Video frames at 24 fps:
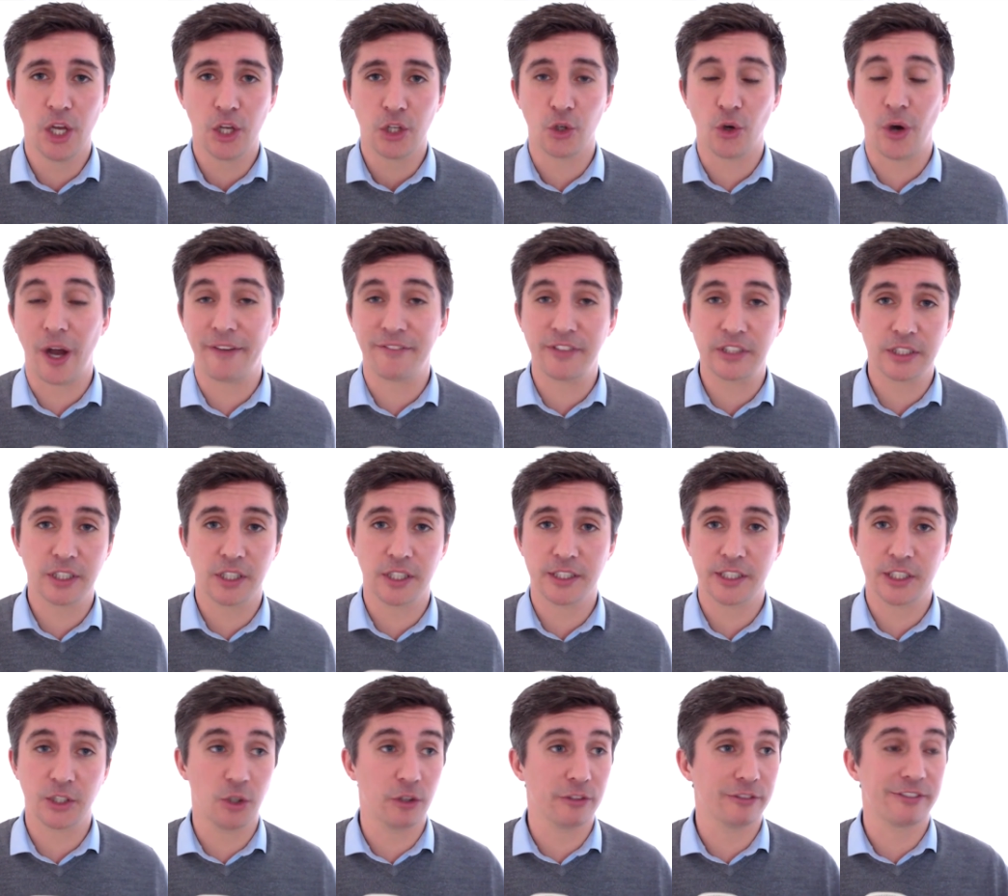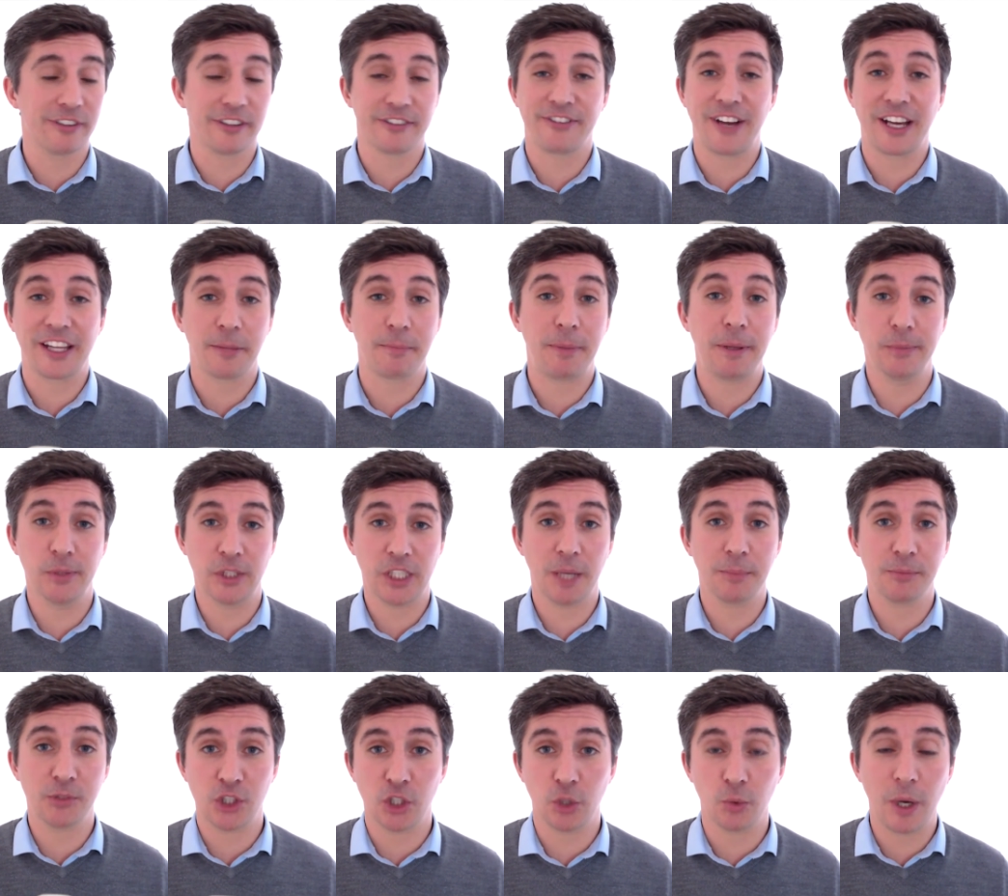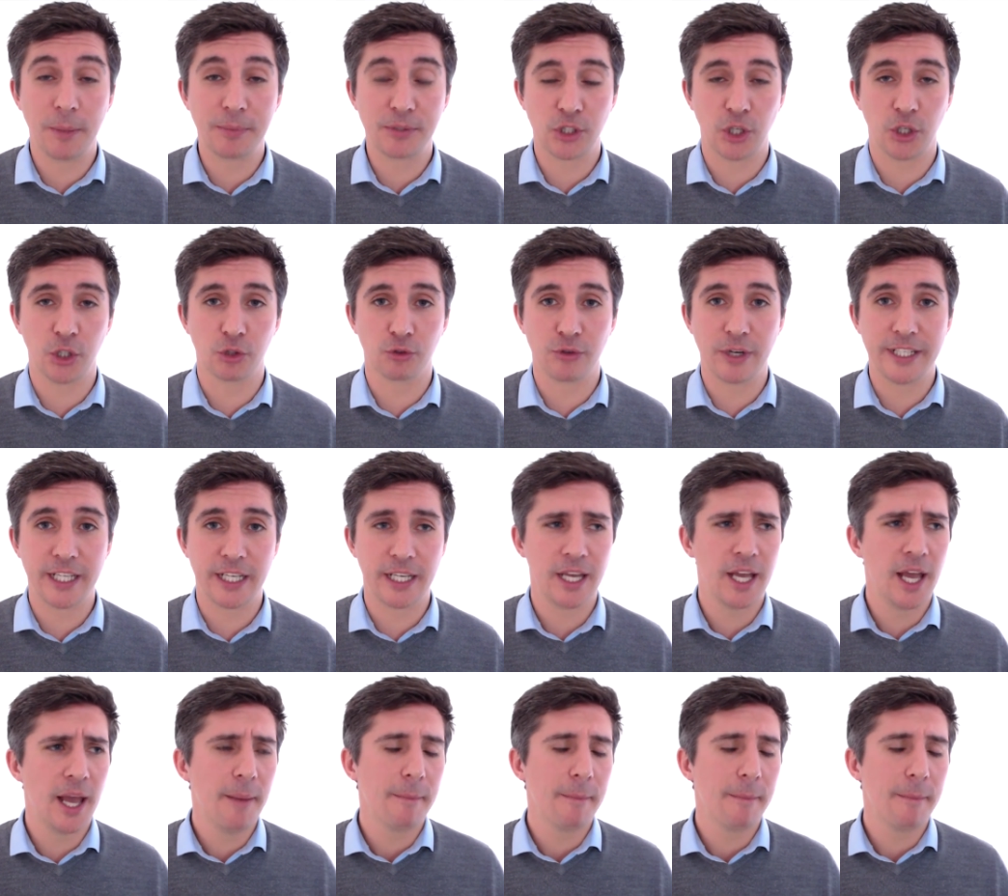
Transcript: your advertising or for the fact that people come to your website already.